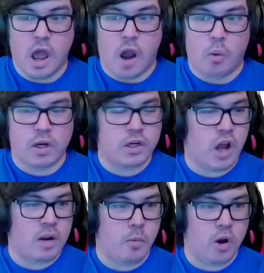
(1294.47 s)
uh, we're going to
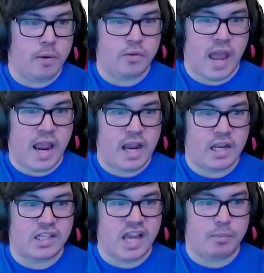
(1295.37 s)
talk more about that in a
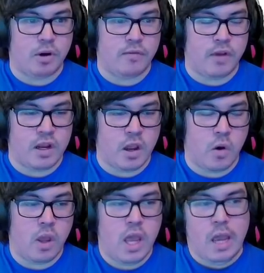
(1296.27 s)
separate
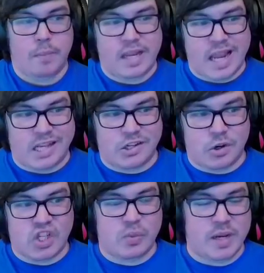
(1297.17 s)
video. But yes, her
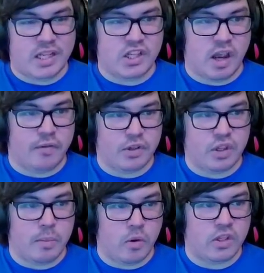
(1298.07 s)
speed suffers
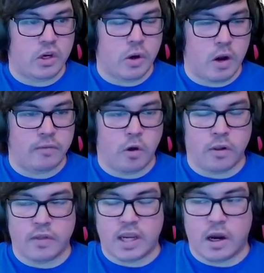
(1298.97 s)
the most here out of all
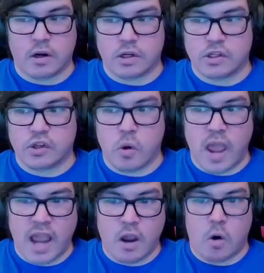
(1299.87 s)
of the characters. So
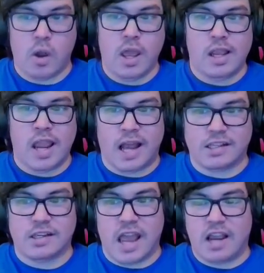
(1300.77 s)
Echo,
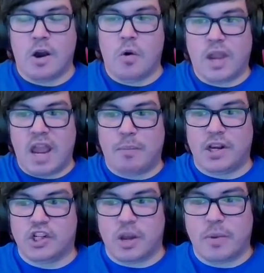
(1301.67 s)
yes, Echo, Kate
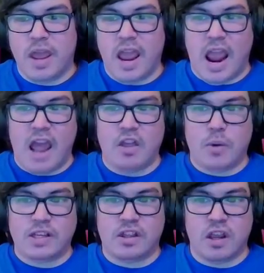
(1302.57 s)
Bishop, and the
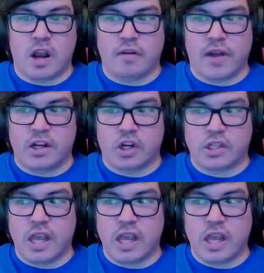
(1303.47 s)
rest of the Young Avengers.